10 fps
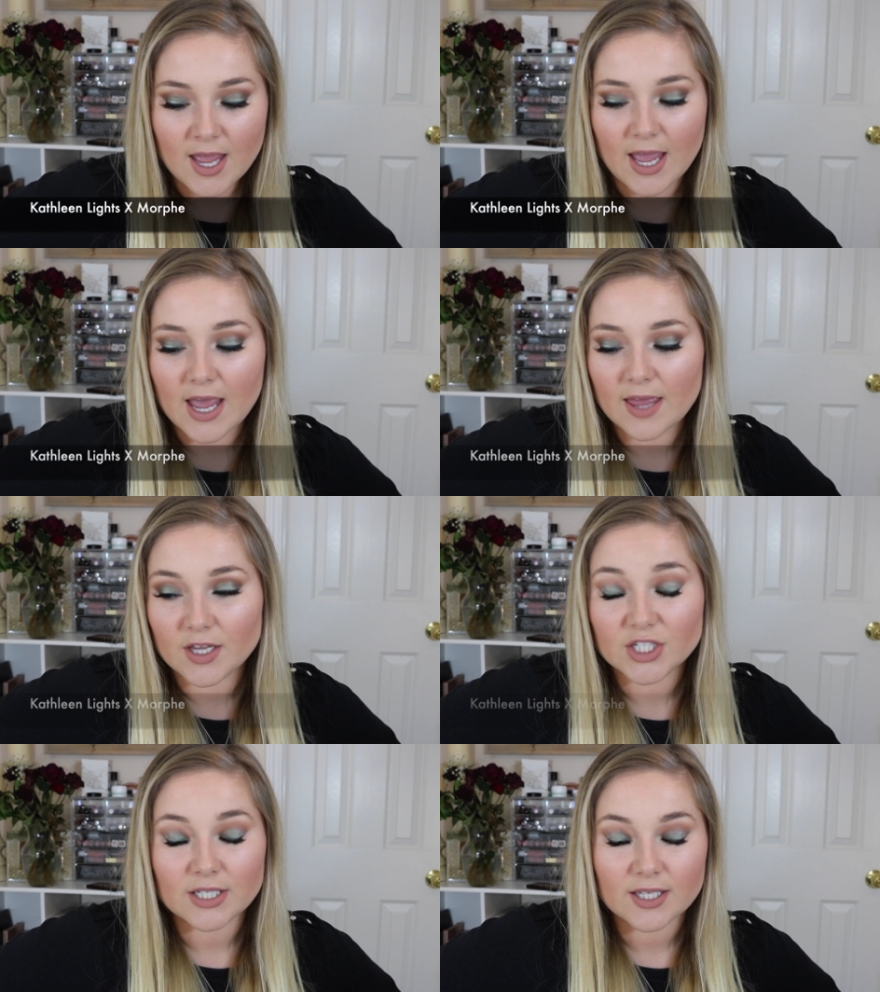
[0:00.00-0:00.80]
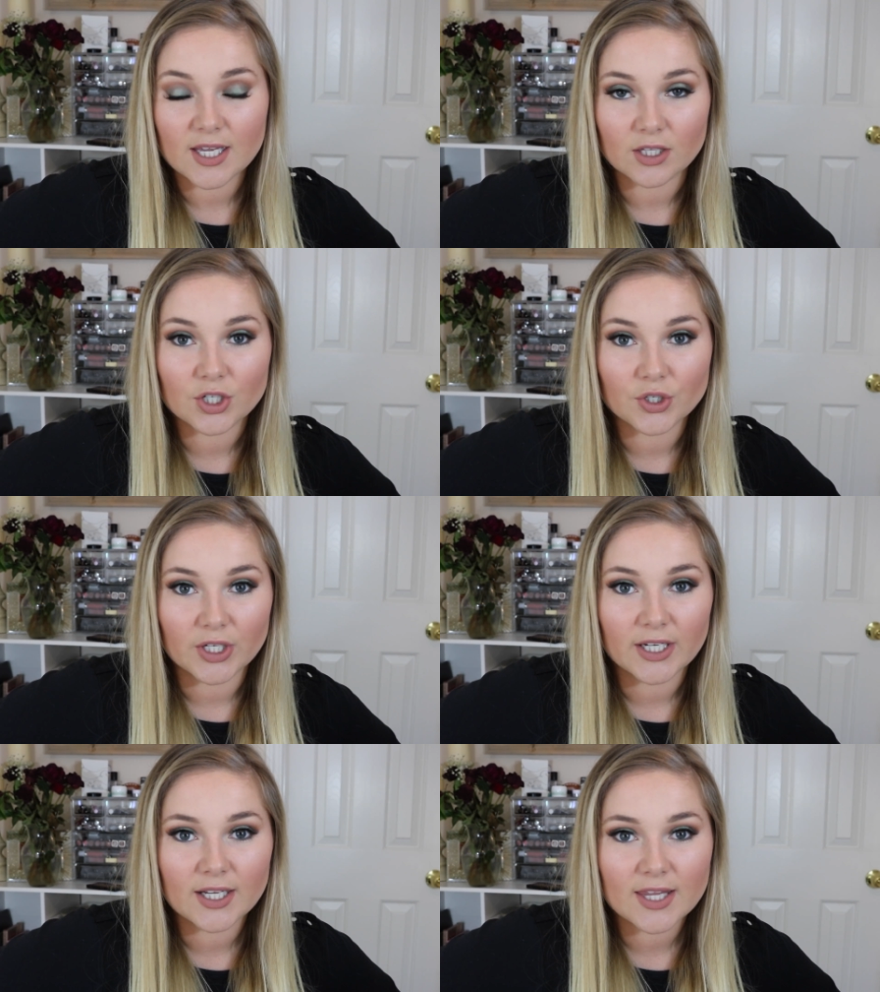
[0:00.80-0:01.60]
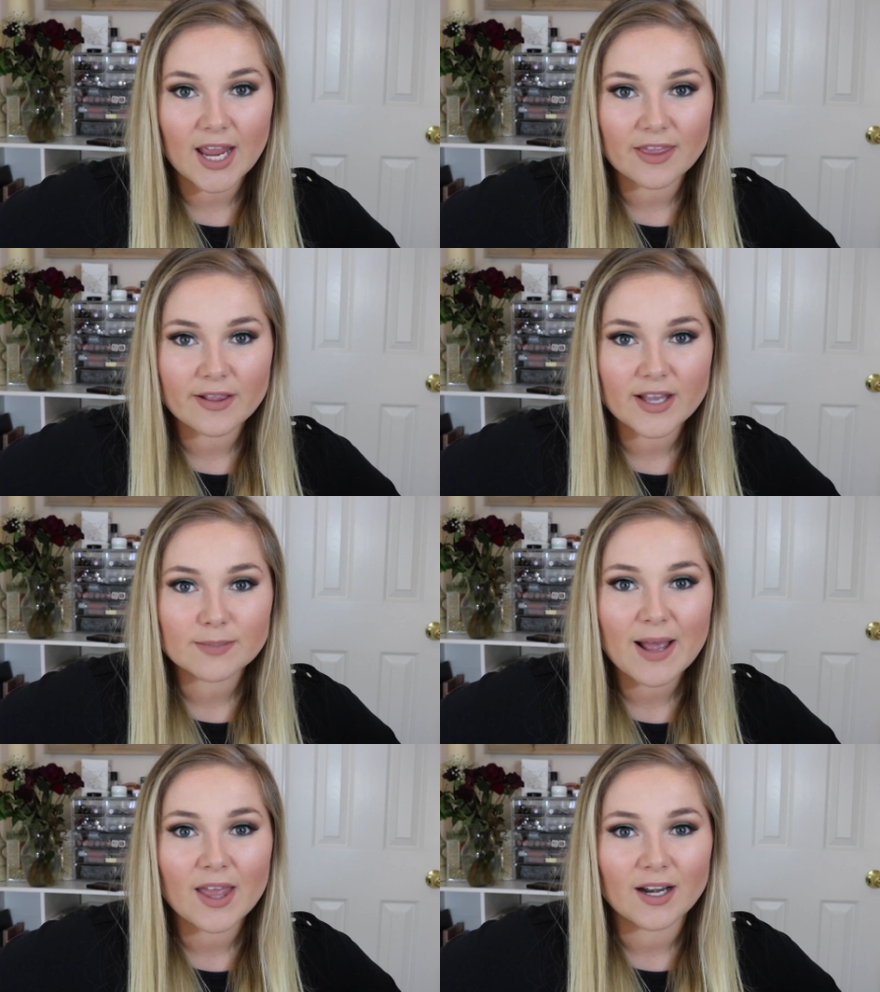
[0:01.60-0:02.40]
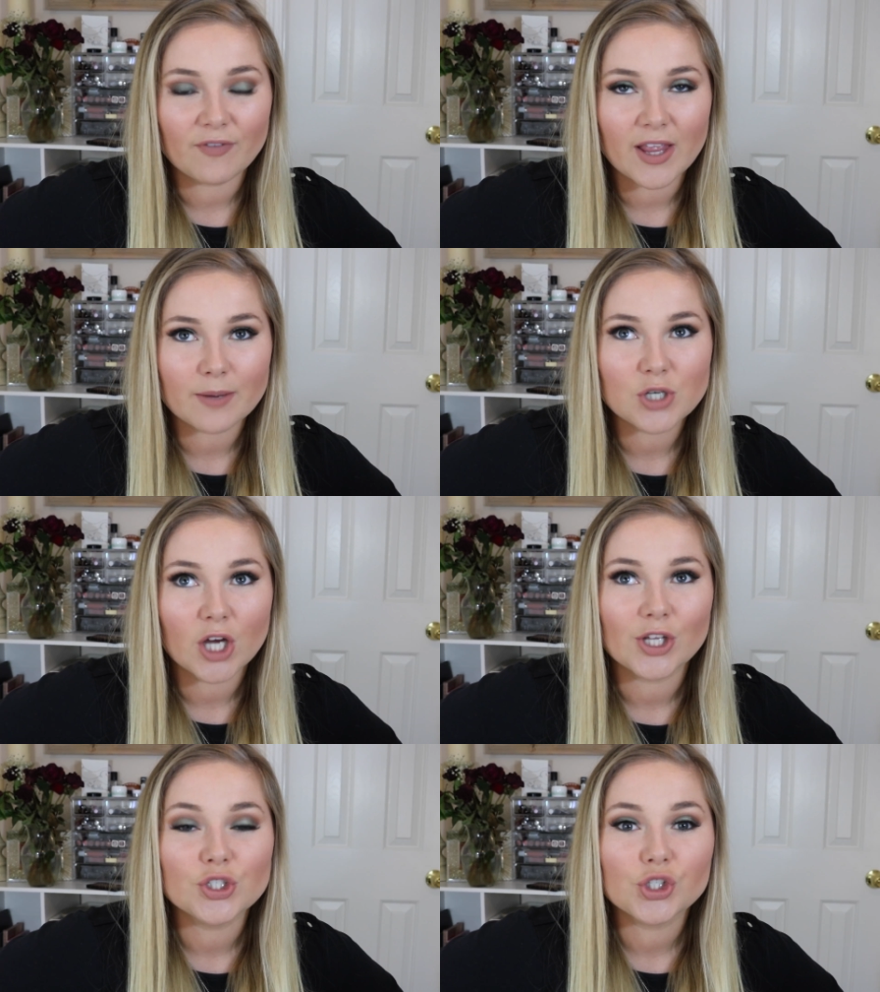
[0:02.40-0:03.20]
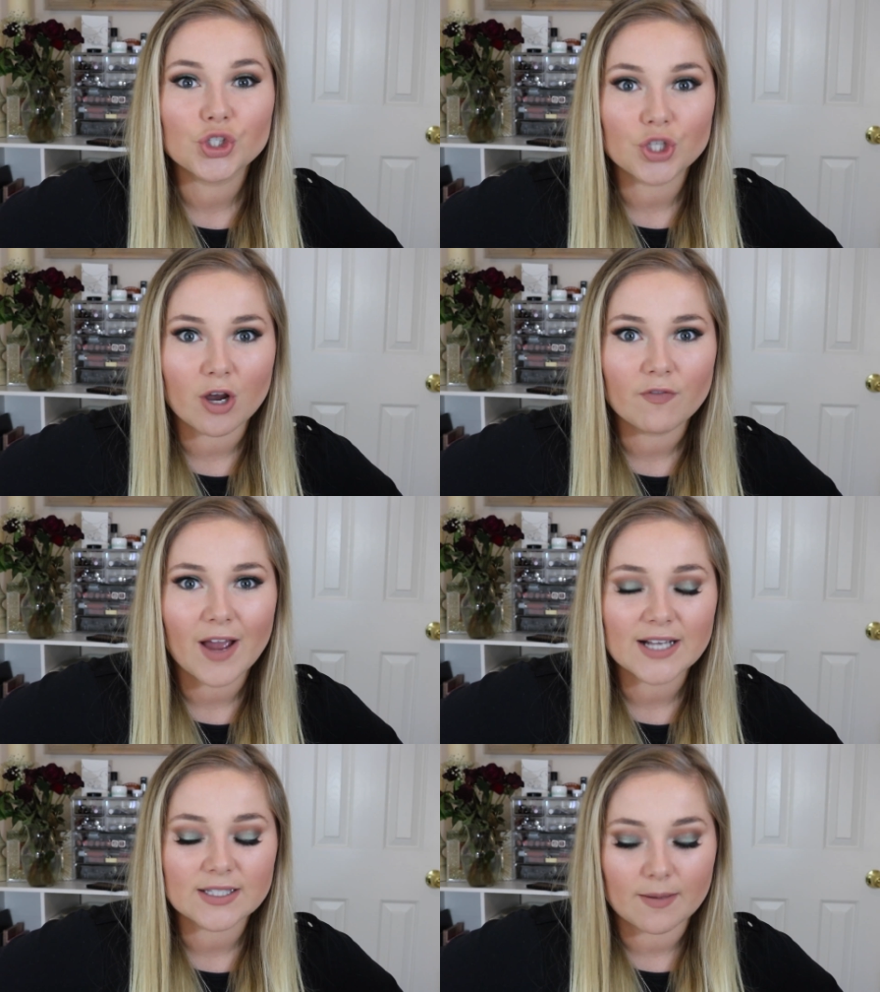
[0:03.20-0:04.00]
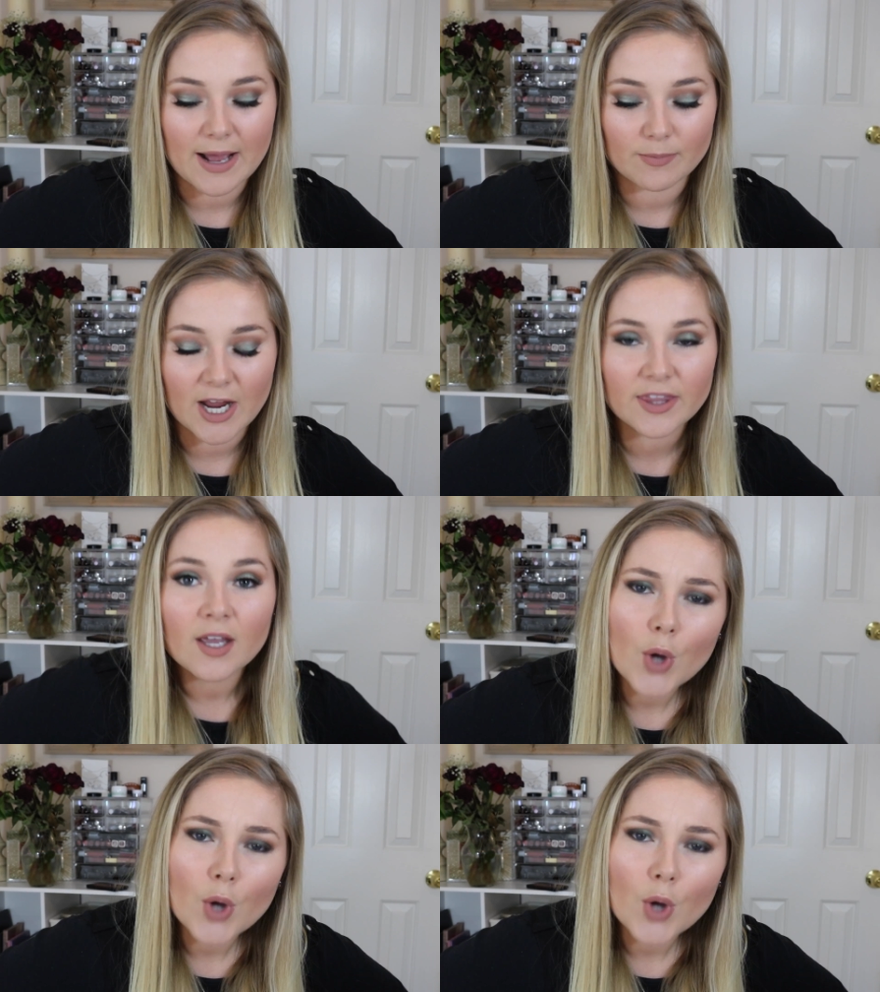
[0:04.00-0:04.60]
and there's a killer green in the Kathleen Lights palette, and I feel like I'm talking so fast and I'm out of breath.